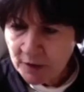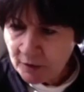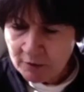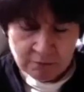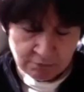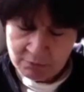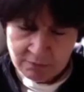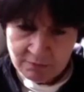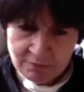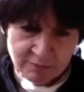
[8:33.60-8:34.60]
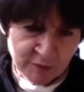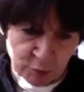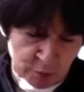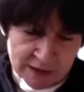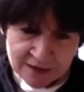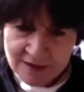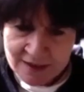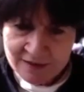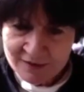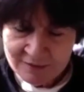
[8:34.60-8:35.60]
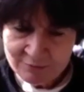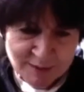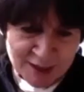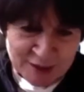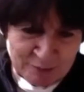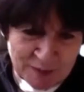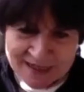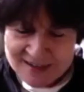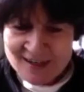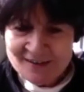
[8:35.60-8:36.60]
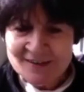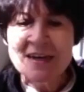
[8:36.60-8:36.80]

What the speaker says: on small paintings, medium paintings,